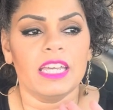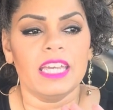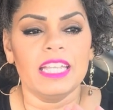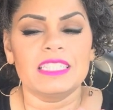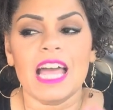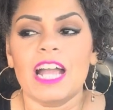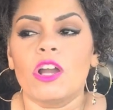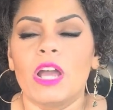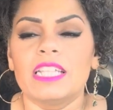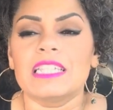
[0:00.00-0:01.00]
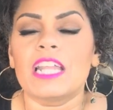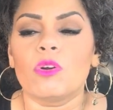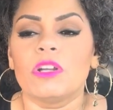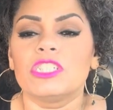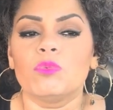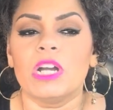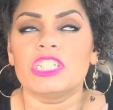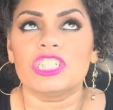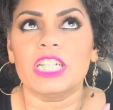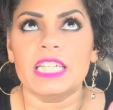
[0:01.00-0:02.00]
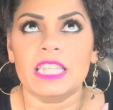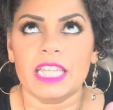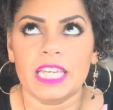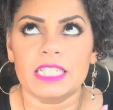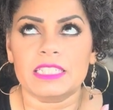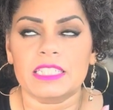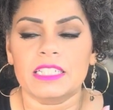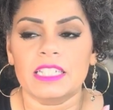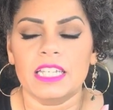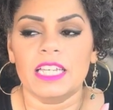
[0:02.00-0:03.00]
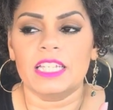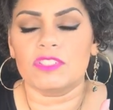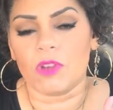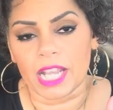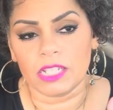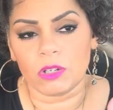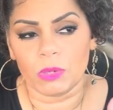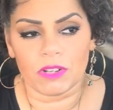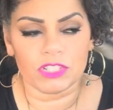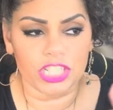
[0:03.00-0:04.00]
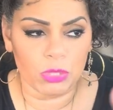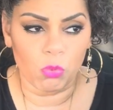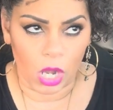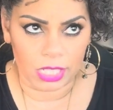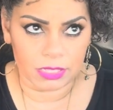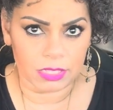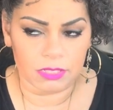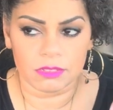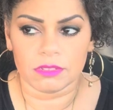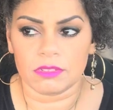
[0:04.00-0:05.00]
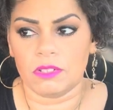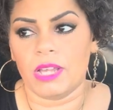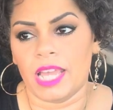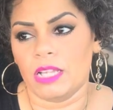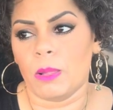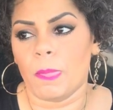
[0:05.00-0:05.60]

It's not according to what she thinks is right or whatever she wants. Okay?